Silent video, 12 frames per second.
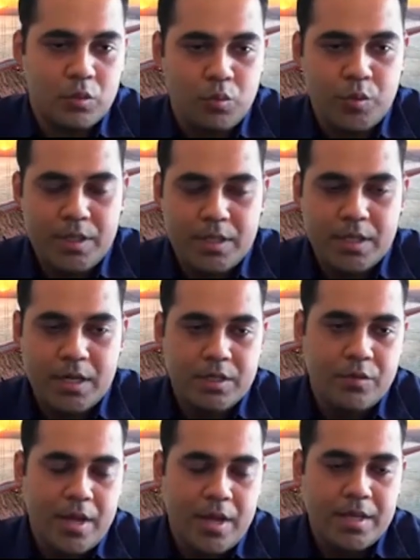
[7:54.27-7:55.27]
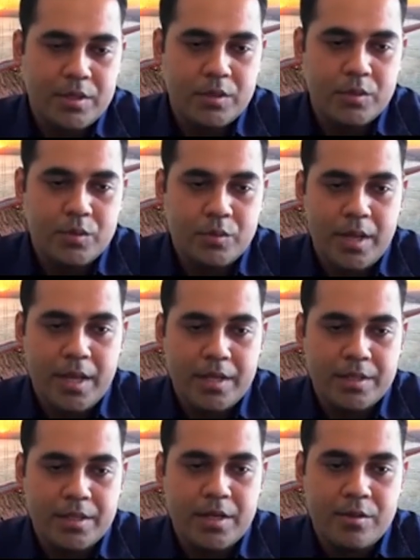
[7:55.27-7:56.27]
we are trying to
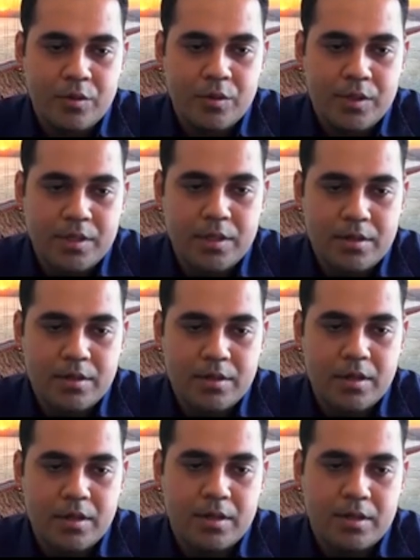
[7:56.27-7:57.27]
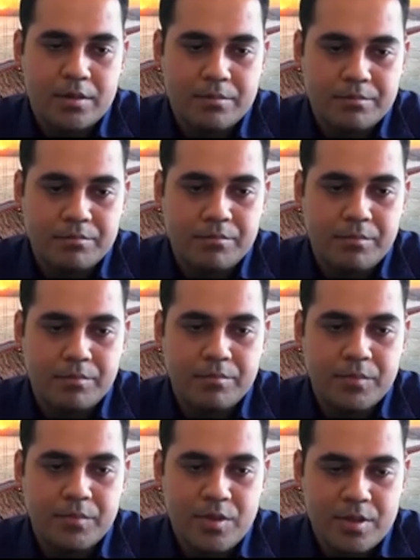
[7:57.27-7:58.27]
aid the historical
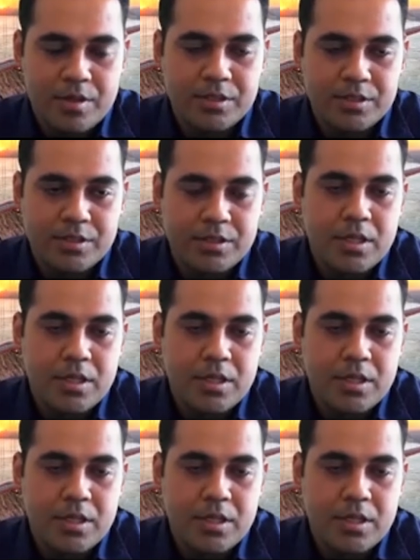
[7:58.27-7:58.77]
research.